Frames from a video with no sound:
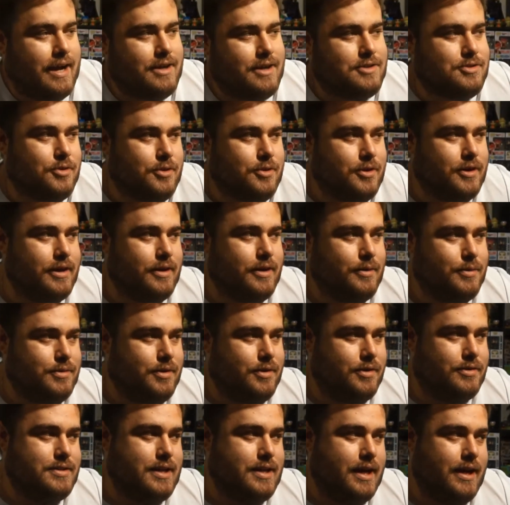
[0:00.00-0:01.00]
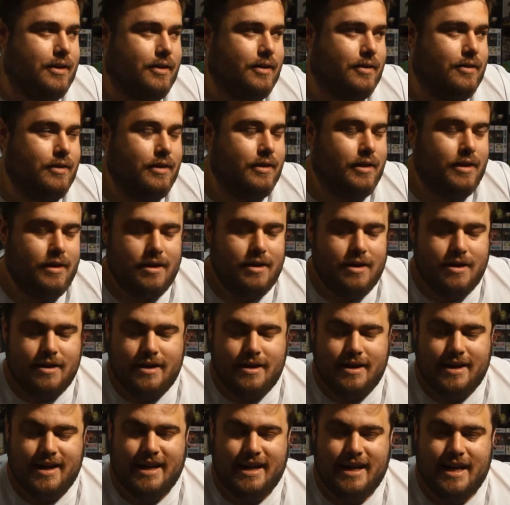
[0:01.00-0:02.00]
I saw it was on sale
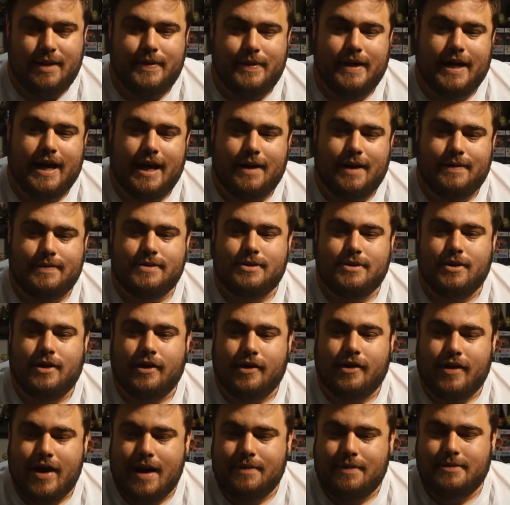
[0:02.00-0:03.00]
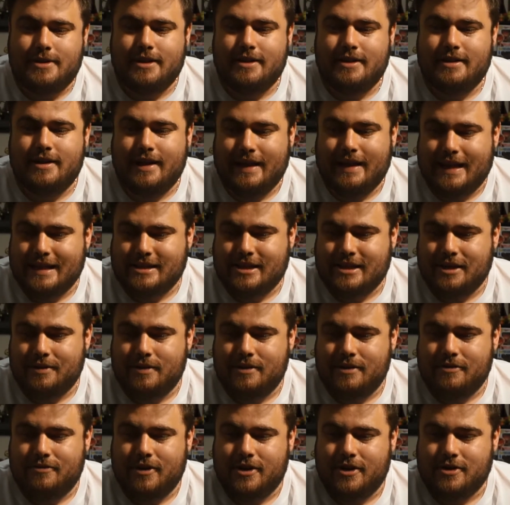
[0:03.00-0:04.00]
in EB Games, so I grabbed it, and that's going
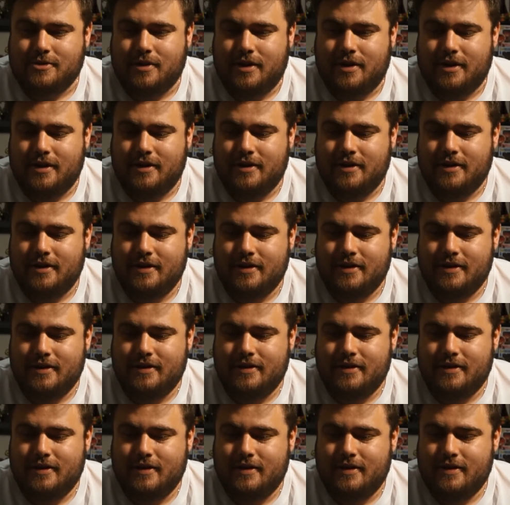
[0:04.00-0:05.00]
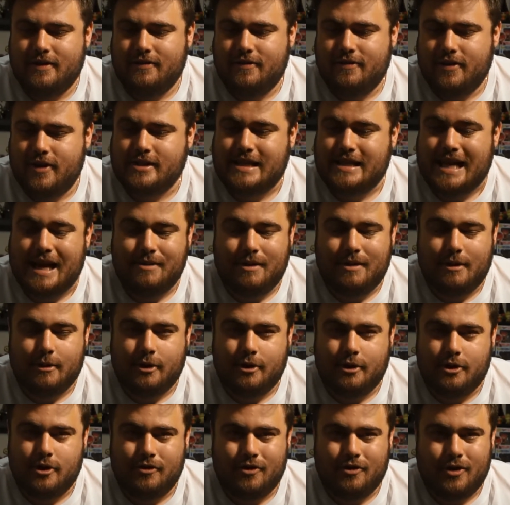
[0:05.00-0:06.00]
to be the first game that I'm
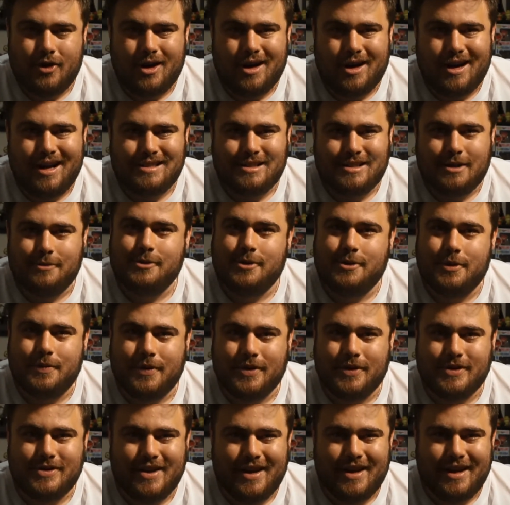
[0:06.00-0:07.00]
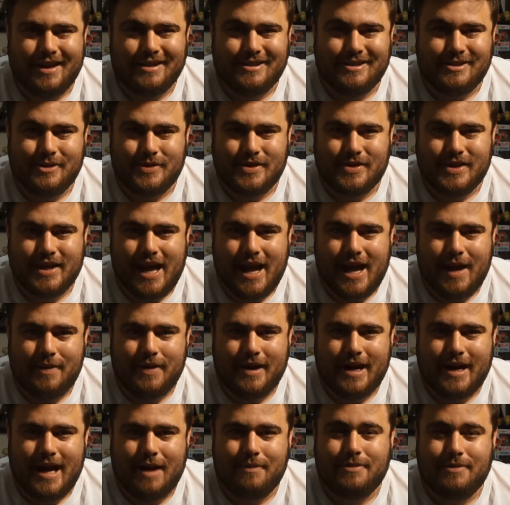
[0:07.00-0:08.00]
going to do for you guys. And I'm super excited because it's a game
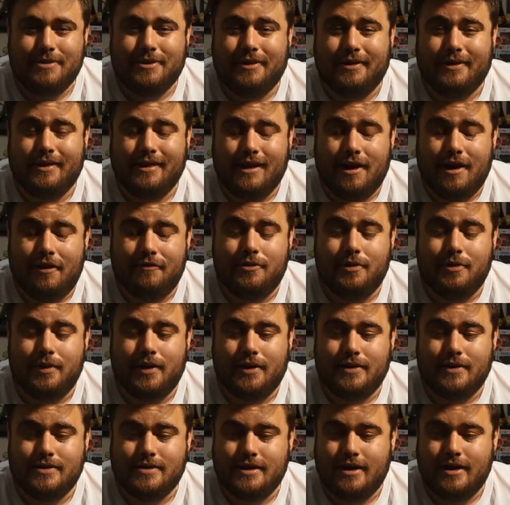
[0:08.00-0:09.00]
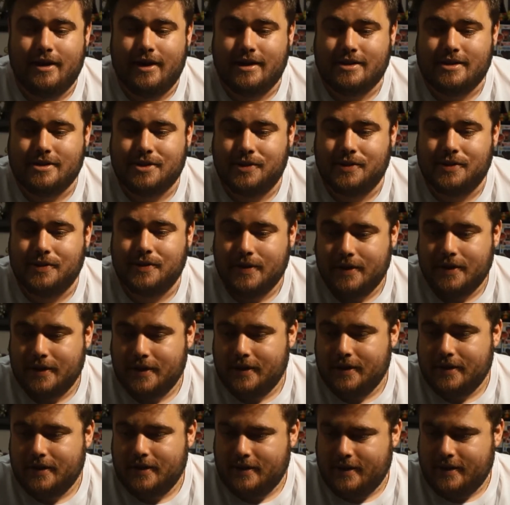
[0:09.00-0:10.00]
that I absolutely loved when I was in high school.
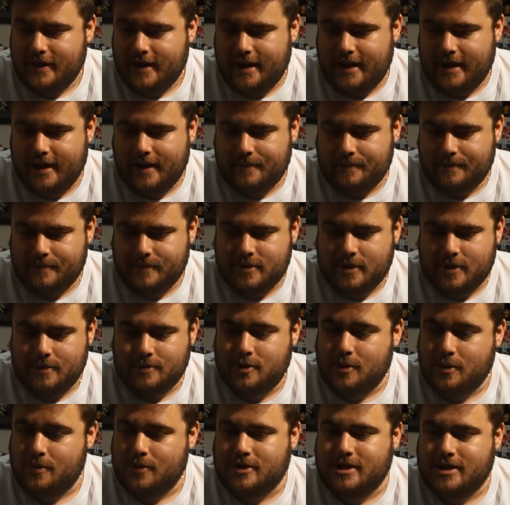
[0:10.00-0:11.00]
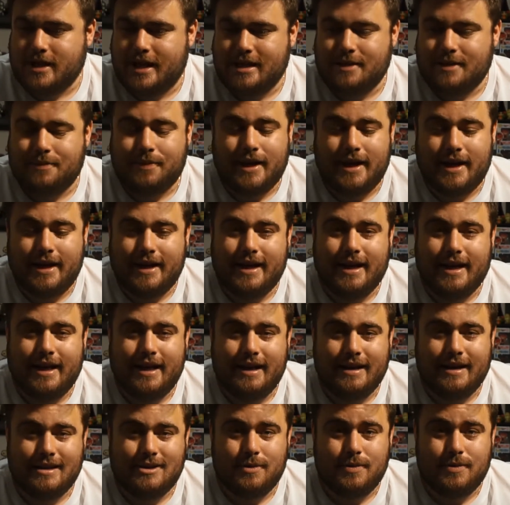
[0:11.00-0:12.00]
So I'm super excited to play it
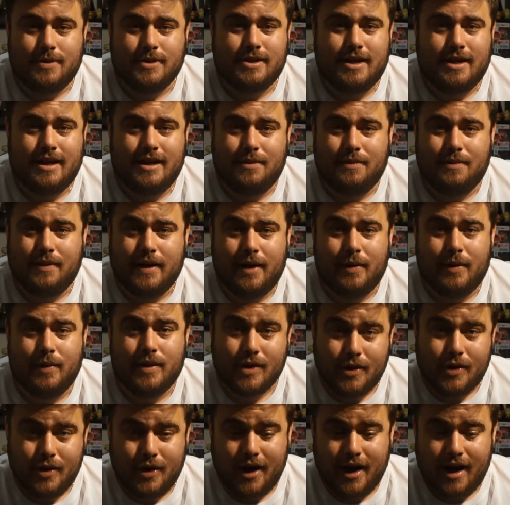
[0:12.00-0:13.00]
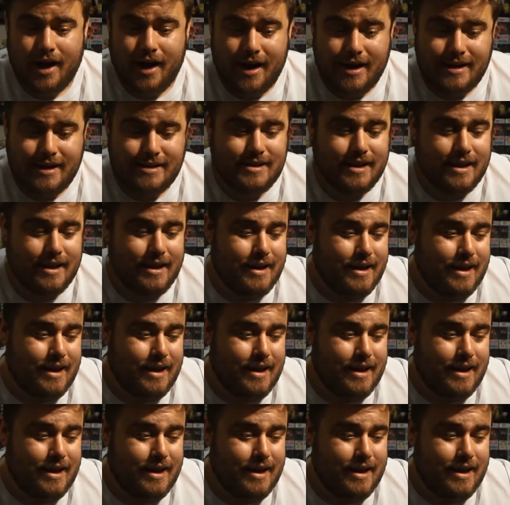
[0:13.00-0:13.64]
again and super excited to play it with you guys.